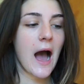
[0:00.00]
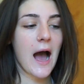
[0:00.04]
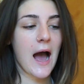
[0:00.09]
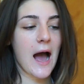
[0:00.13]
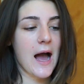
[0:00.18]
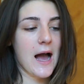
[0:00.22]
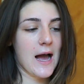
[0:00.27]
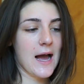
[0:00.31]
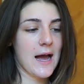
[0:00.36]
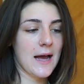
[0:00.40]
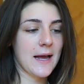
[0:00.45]

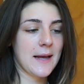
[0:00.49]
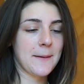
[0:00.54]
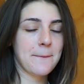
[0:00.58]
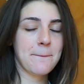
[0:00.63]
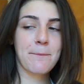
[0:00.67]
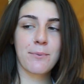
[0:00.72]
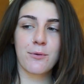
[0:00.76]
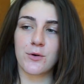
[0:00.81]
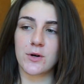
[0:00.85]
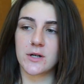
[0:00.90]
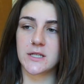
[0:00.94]

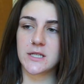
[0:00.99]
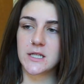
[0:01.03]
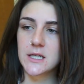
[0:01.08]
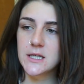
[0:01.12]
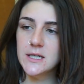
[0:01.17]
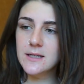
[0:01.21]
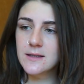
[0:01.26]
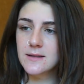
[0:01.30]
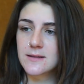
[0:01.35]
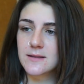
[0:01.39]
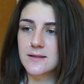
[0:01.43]
I'm
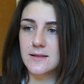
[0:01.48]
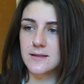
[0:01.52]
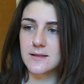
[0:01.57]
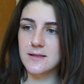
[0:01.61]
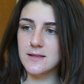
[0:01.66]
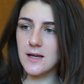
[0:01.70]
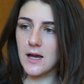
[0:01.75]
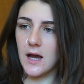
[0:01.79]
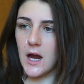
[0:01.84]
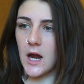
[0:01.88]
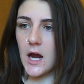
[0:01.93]
pretty
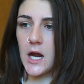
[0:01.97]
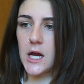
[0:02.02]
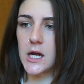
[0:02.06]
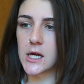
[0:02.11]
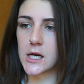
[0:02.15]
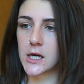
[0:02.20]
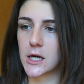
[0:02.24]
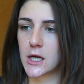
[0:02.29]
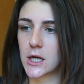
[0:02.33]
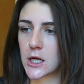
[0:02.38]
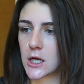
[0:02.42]

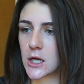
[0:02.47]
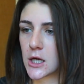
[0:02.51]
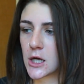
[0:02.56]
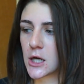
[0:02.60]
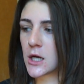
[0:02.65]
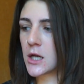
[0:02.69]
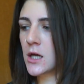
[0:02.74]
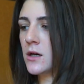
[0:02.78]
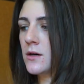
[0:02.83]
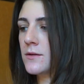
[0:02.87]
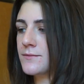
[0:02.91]

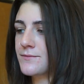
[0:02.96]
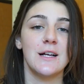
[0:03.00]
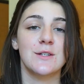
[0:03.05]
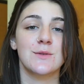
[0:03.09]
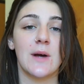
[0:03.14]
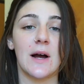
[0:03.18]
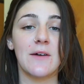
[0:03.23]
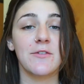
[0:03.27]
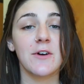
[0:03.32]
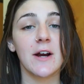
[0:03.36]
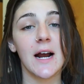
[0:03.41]
excited.
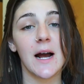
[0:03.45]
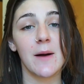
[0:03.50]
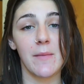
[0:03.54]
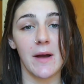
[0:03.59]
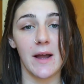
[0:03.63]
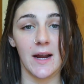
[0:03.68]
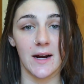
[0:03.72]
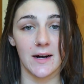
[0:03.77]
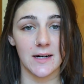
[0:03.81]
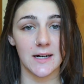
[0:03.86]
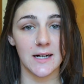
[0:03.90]
So after I got my
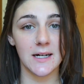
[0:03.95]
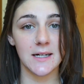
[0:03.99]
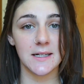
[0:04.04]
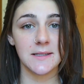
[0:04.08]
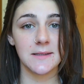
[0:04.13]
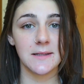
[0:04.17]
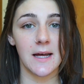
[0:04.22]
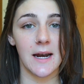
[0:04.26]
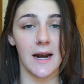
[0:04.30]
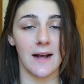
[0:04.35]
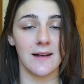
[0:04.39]

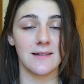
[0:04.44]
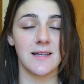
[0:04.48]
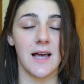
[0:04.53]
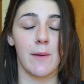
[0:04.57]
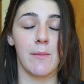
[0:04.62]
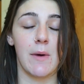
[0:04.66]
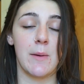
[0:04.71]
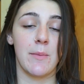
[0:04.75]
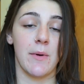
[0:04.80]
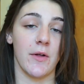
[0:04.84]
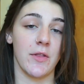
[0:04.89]
haircut and I saw
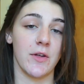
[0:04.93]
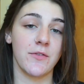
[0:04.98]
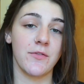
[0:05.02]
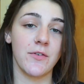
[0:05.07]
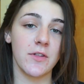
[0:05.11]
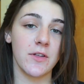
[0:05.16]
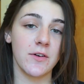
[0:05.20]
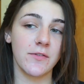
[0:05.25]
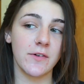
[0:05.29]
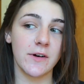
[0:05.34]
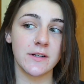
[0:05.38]
my brother for
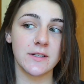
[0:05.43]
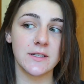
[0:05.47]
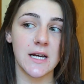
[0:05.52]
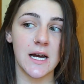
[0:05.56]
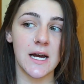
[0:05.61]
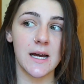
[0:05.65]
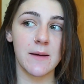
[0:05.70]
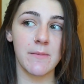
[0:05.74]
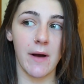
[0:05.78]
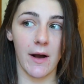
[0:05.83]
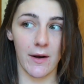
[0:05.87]
the first
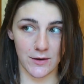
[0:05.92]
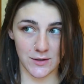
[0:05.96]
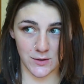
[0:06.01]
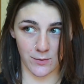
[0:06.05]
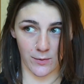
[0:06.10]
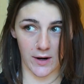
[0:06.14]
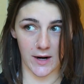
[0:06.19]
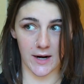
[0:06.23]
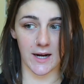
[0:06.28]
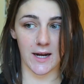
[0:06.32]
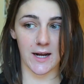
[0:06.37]
time, I was
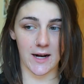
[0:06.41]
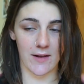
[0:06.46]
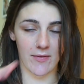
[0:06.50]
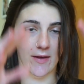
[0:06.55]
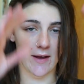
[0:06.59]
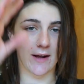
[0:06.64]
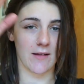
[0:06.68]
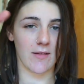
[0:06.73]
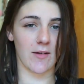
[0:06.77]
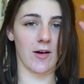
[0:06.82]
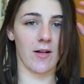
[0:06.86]
wearing it in
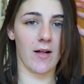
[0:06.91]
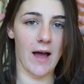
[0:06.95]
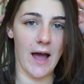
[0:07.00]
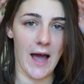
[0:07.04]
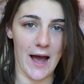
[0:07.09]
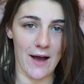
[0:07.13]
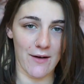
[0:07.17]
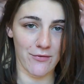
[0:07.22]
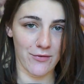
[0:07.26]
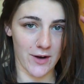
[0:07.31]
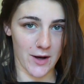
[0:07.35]
like a little
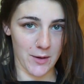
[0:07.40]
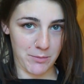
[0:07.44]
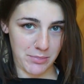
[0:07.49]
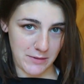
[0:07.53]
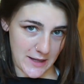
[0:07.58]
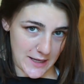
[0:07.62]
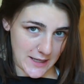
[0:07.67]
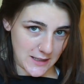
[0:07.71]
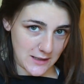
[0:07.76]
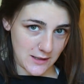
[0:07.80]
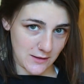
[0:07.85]
half up,
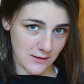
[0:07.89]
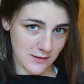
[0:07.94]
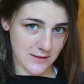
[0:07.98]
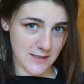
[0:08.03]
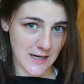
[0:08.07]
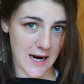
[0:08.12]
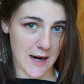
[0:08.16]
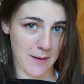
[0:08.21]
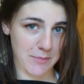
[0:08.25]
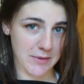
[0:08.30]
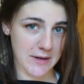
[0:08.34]
like little
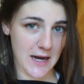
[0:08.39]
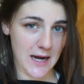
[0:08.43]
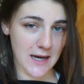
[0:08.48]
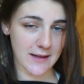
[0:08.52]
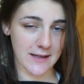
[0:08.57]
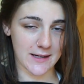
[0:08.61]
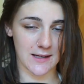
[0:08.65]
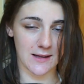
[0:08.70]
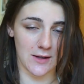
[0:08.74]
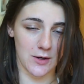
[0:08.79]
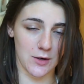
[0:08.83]
top knot,
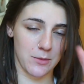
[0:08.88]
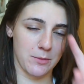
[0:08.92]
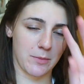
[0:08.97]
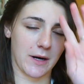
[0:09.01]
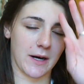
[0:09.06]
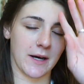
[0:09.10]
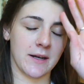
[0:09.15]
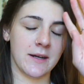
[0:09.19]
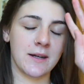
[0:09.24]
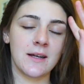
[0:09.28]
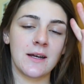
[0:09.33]
like a little
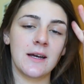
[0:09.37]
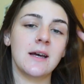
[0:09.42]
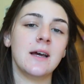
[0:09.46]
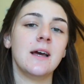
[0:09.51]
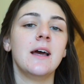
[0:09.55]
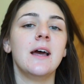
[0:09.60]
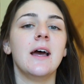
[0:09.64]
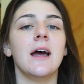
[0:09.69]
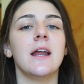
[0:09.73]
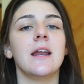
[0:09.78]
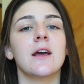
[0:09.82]
bun.
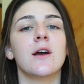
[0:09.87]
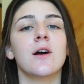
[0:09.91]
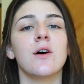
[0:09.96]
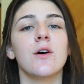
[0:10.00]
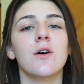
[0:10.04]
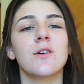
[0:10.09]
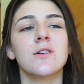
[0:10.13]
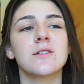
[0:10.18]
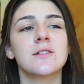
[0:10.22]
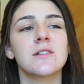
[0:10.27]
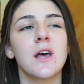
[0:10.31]
And he
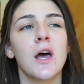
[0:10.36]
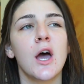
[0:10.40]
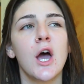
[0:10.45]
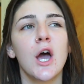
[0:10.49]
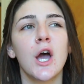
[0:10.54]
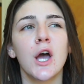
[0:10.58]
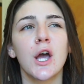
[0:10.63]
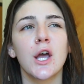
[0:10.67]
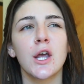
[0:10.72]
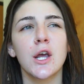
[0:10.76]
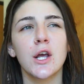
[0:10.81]
goes,
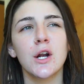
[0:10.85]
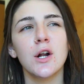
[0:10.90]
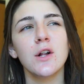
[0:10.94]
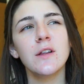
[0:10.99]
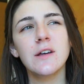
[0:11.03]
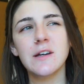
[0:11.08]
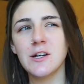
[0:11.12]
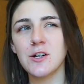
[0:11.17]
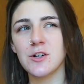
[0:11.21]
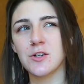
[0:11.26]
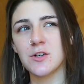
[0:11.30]
you know,
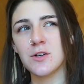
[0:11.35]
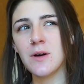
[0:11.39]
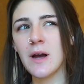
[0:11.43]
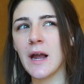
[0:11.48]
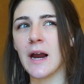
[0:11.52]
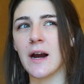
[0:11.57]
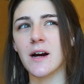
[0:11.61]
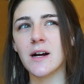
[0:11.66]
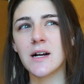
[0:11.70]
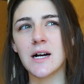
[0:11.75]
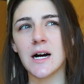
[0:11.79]
like your new
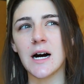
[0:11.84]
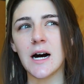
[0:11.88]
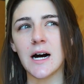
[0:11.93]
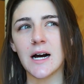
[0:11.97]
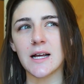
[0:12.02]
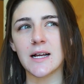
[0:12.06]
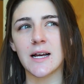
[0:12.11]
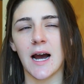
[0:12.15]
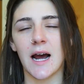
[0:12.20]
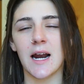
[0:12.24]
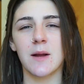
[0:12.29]

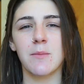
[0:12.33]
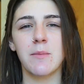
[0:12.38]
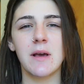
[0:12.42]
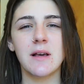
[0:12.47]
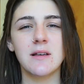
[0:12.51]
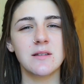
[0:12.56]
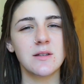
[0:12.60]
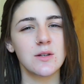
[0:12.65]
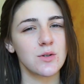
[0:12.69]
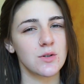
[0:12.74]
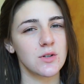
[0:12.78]
haircut kind of
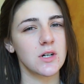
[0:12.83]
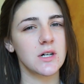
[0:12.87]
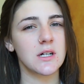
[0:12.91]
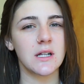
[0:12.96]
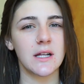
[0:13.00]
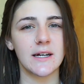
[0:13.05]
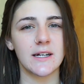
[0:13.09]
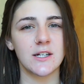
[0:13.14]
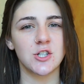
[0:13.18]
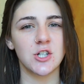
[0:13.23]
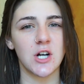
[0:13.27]
makes you look
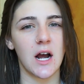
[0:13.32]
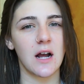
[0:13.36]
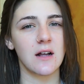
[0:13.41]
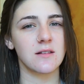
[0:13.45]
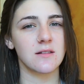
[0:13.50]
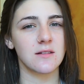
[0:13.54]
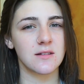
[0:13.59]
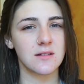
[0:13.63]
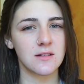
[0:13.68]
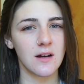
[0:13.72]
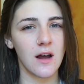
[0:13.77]
like
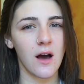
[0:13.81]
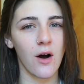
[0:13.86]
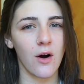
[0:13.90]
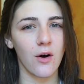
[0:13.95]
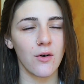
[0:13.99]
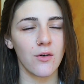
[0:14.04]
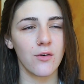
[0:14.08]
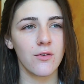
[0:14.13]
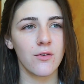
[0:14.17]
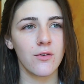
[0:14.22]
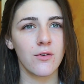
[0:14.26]
Jon
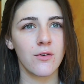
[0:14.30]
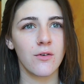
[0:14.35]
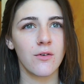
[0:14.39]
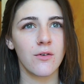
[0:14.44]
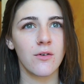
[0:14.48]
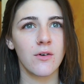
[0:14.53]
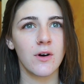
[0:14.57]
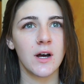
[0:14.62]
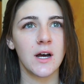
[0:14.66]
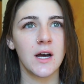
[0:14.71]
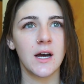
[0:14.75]
Snow.
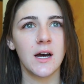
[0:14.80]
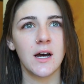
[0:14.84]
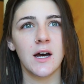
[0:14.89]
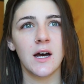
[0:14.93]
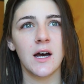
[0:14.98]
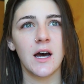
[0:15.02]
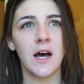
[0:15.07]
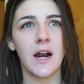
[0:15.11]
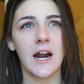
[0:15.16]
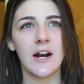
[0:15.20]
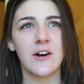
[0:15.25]

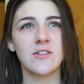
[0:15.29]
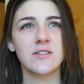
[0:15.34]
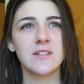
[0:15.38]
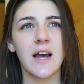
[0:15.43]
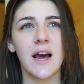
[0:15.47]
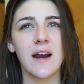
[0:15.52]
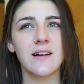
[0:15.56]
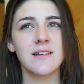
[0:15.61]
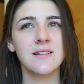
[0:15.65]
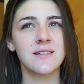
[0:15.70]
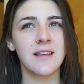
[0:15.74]
I just
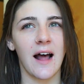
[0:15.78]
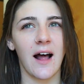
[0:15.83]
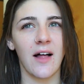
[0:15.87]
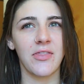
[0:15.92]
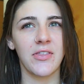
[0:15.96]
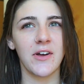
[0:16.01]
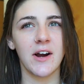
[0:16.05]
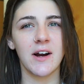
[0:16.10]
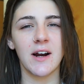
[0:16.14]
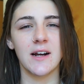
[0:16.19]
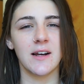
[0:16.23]
kind of
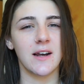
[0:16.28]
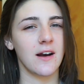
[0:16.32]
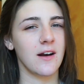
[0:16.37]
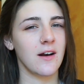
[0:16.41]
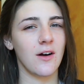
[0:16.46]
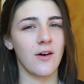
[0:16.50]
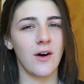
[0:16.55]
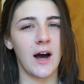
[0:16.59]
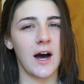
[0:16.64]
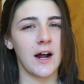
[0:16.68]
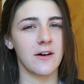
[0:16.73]
sat there and I didn't
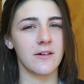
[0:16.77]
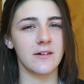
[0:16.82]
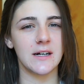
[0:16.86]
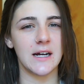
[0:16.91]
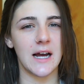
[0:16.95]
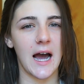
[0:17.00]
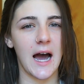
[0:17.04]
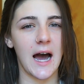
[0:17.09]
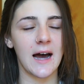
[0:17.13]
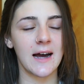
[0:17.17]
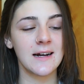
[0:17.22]
know how to
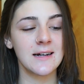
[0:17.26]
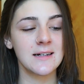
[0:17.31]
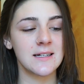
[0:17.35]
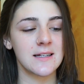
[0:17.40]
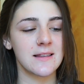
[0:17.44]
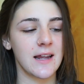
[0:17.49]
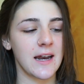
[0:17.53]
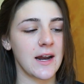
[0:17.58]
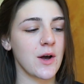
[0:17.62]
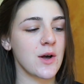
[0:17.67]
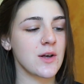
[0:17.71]
react.
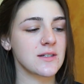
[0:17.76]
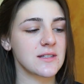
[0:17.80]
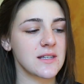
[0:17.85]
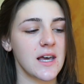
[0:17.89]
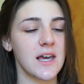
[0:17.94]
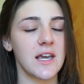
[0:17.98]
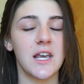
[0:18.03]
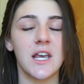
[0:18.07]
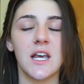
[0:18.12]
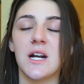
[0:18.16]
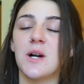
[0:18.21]
And then I was
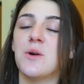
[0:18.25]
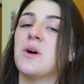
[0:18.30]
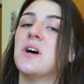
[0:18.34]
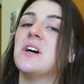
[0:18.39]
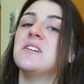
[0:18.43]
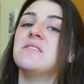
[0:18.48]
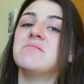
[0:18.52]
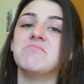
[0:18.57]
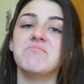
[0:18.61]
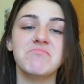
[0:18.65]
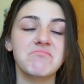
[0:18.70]
like, you know
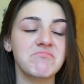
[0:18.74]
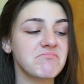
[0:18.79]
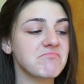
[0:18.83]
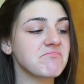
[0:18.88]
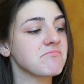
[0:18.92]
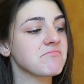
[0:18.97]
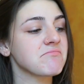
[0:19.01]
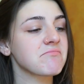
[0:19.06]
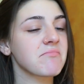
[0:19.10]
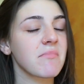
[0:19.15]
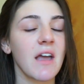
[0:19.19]
what?
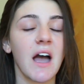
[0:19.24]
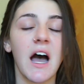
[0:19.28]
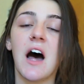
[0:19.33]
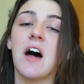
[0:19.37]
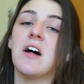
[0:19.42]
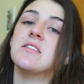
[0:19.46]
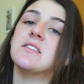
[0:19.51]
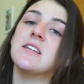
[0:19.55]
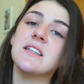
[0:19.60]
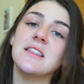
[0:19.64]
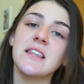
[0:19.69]

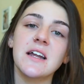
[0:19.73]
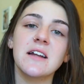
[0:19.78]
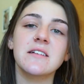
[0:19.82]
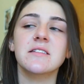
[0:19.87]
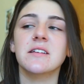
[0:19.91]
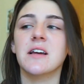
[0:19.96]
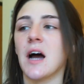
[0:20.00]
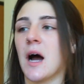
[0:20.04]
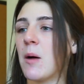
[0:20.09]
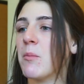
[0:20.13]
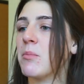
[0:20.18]
I'll take that as a
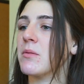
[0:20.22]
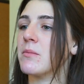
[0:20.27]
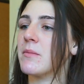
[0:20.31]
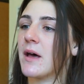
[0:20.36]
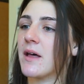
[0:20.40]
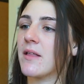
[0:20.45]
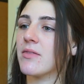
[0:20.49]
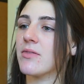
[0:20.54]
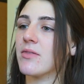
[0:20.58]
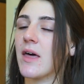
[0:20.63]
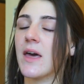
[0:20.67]

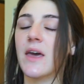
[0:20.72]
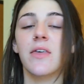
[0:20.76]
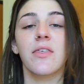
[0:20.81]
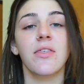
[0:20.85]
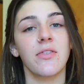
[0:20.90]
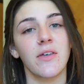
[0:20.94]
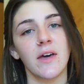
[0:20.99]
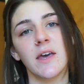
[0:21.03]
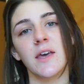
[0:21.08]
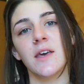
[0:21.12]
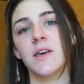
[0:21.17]
compliment. Like,
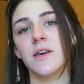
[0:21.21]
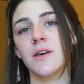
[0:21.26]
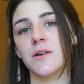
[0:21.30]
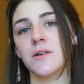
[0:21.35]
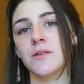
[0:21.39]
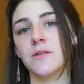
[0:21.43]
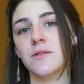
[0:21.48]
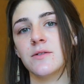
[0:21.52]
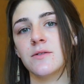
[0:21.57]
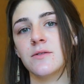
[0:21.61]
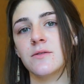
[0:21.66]
thank
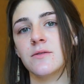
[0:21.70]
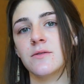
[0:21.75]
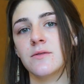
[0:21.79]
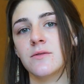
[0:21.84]
you.